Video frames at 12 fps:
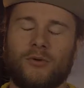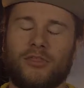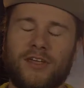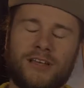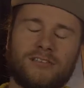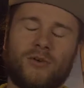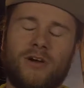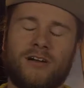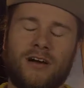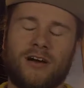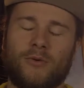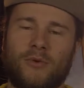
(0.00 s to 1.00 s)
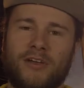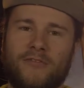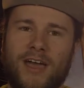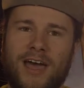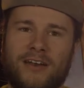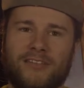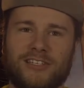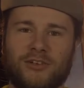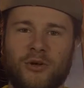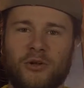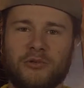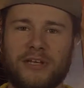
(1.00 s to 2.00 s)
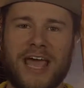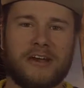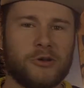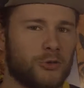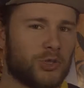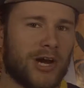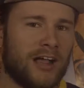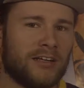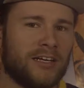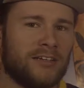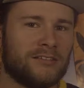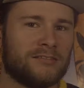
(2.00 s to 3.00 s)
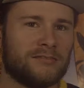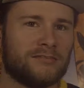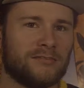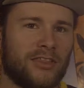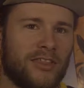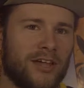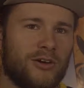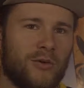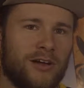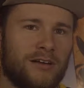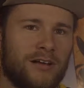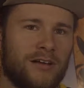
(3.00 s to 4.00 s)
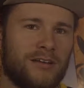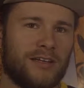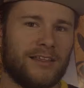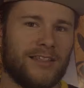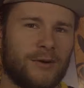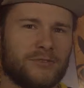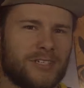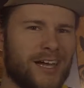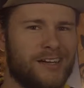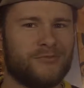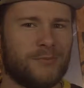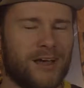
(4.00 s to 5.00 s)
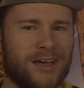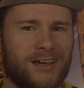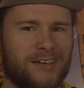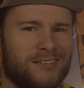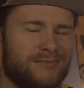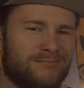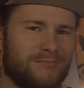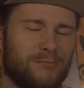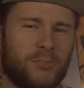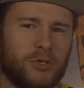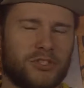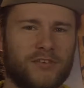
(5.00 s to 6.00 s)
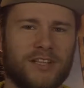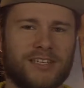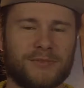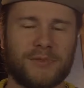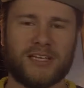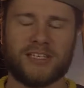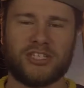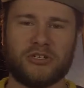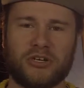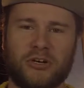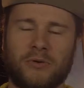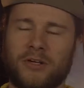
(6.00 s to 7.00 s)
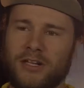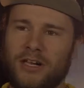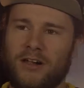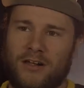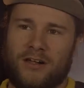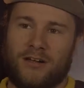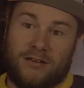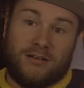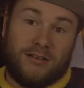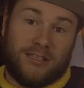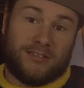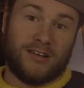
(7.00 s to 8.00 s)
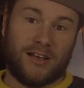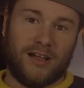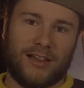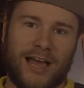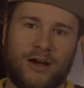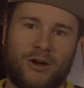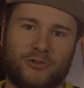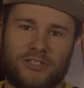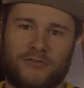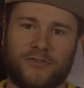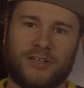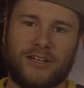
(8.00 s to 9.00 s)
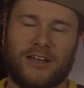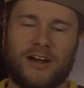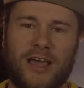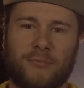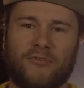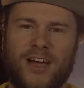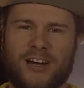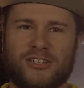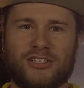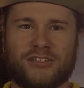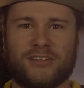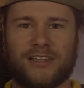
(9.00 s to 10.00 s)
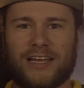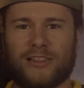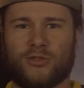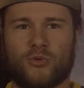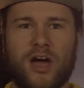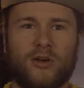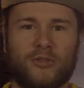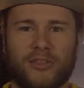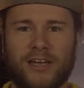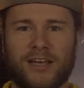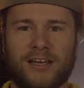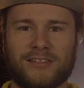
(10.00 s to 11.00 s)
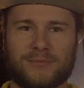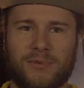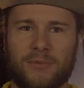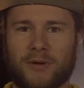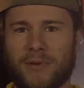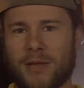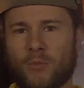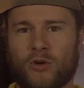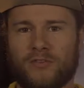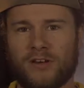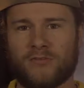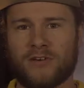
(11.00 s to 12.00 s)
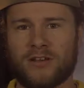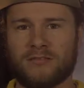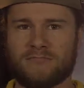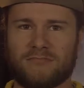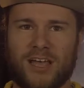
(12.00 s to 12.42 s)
with things going on, we've had this whole net neutrality thing going on, and that was kind of my push for this because, it's gonna allow different internet providers to like throttle things, and people could pay more for different,